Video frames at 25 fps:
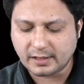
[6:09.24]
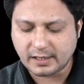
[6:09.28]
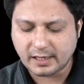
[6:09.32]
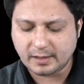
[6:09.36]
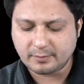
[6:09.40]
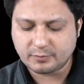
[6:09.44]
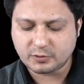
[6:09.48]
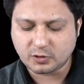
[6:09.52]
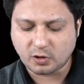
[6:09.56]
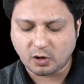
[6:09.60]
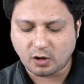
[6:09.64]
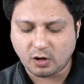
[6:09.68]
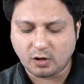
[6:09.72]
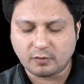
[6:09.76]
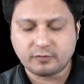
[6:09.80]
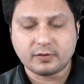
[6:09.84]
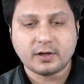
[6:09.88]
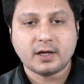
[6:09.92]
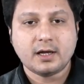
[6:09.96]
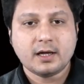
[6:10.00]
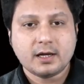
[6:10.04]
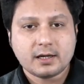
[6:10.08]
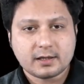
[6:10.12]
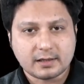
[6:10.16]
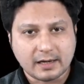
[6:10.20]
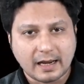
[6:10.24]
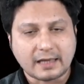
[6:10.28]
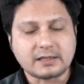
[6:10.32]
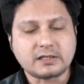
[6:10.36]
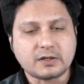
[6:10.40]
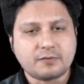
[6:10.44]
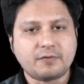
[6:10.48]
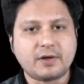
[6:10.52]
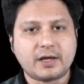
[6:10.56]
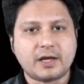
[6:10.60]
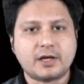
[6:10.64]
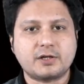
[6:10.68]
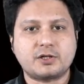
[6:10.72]
names of
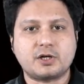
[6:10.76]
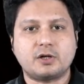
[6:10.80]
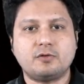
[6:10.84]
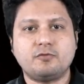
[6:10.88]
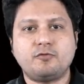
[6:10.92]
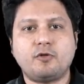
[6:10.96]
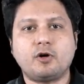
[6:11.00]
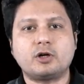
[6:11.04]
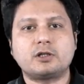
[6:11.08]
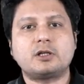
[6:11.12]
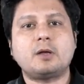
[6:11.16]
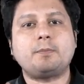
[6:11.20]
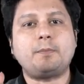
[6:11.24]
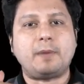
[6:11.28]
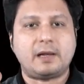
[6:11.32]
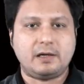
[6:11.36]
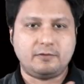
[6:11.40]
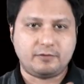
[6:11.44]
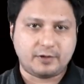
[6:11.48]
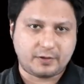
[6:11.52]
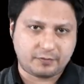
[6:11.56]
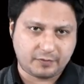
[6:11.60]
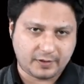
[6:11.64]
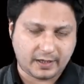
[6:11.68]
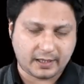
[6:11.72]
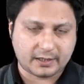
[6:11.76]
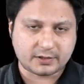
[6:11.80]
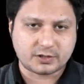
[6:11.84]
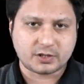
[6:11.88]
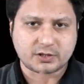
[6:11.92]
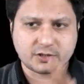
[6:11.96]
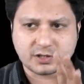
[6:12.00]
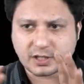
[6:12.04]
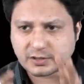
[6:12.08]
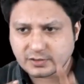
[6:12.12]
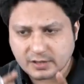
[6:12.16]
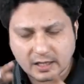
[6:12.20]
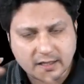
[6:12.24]
classification for the pelvic fracture?
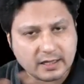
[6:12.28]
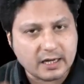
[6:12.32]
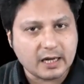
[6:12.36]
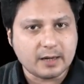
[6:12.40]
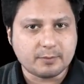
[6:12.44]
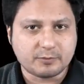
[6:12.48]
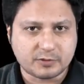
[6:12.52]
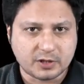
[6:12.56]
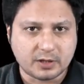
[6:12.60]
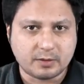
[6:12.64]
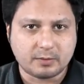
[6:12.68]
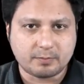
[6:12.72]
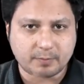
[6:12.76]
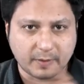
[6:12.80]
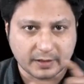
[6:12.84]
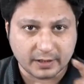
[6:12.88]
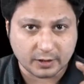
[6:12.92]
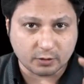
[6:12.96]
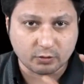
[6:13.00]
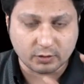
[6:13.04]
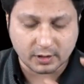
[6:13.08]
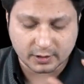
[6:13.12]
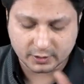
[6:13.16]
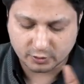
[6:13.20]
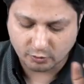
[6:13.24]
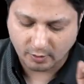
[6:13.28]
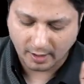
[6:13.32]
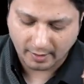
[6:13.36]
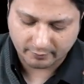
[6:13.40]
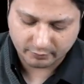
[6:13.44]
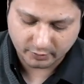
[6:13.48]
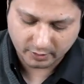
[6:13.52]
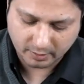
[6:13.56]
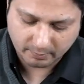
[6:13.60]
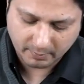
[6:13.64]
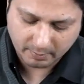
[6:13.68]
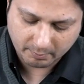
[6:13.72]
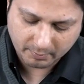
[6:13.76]
Just the names in particular you have
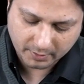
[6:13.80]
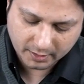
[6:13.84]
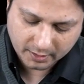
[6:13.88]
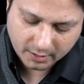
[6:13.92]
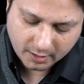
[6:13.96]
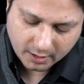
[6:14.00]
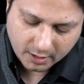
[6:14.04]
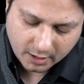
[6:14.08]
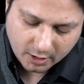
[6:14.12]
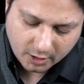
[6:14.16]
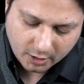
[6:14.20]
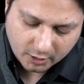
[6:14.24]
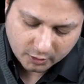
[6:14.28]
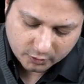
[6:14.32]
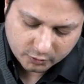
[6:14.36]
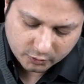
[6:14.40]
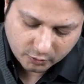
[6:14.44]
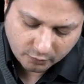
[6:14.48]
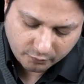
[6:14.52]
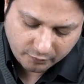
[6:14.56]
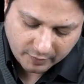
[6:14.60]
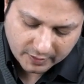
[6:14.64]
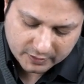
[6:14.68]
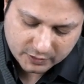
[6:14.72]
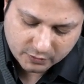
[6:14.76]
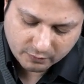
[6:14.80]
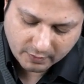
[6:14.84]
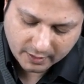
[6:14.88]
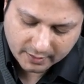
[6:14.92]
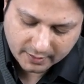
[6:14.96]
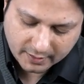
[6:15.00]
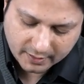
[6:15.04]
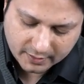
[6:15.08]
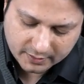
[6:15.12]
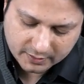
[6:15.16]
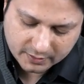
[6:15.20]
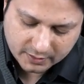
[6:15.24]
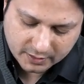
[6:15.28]
to remember. So first one
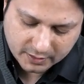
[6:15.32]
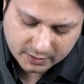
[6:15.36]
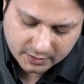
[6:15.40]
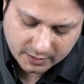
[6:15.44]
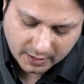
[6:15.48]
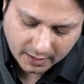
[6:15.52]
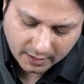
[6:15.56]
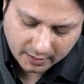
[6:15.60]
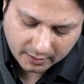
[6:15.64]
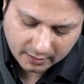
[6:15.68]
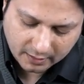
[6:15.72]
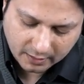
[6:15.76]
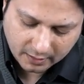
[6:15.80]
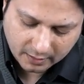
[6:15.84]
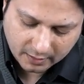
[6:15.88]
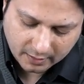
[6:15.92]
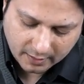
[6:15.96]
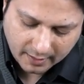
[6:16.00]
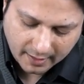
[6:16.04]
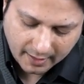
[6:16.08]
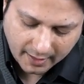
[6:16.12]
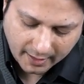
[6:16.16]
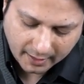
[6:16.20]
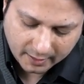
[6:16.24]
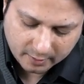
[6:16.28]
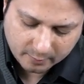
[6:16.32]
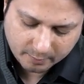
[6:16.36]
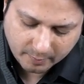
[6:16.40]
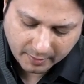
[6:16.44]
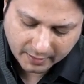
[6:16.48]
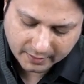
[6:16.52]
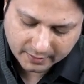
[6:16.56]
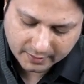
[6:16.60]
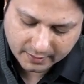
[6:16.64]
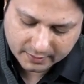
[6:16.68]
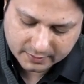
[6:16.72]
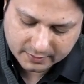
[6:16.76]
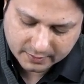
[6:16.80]
is Young and
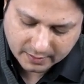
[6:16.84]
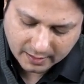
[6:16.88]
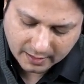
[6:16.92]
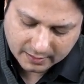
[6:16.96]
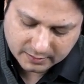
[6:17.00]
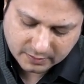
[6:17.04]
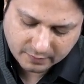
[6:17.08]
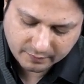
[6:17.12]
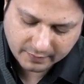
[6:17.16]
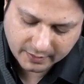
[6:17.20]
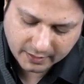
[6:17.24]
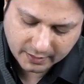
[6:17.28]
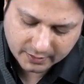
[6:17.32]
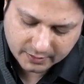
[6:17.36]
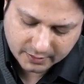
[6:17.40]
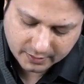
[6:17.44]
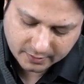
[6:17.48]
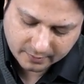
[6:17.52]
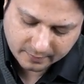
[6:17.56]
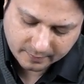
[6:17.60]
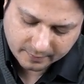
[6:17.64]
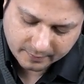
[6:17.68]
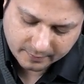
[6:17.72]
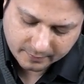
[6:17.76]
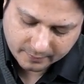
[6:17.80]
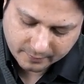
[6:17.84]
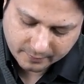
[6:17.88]
Burgess classification,